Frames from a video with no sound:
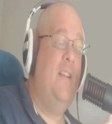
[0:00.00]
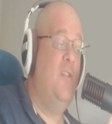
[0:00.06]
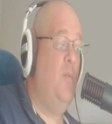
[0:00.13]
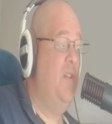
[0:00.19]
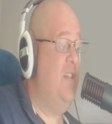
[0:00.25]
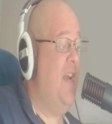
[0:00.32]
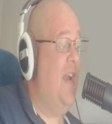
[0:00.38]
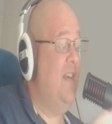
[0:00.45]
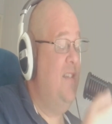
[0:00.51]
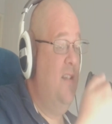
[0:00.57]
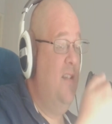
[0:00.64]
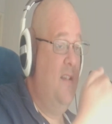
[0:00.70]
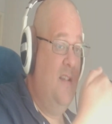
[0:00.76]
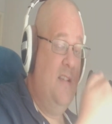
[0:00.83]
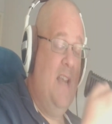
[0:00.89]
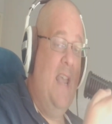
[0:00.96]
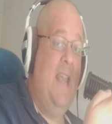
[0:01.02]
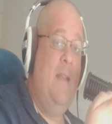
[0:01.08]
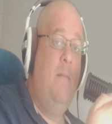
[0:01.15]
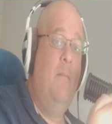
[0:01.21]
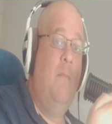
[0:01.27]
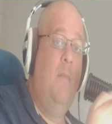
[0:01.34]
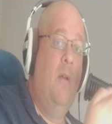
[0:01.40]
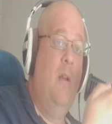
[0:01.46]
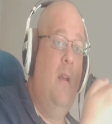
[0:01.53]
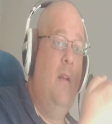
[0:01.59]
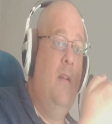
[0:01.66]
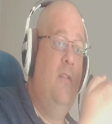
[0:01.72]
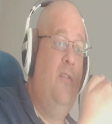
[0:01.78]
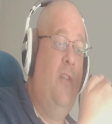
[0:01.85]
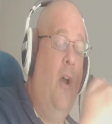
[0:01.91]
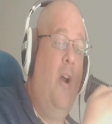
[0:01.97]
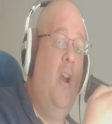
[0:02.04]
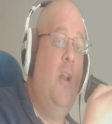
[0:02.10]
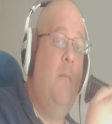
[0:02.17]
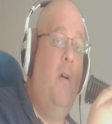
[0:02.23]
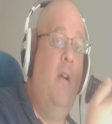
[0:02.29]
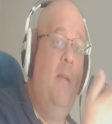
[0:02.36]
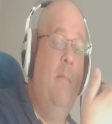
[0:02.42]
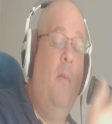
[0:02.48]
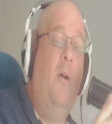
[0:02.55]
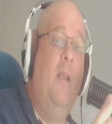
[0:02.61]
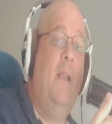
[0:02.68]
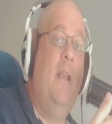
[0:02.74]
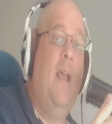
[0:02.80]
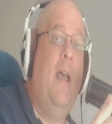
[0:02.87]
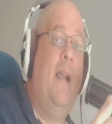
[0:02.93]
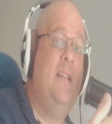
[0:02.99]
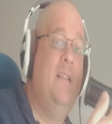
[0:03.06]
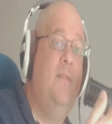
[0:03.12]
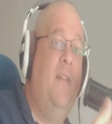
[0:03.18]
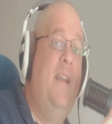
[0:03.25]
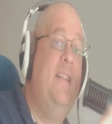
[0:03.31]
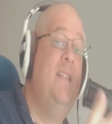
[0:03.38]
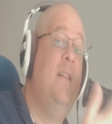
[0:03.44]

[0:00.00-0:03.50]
which has the same dynamite mic activator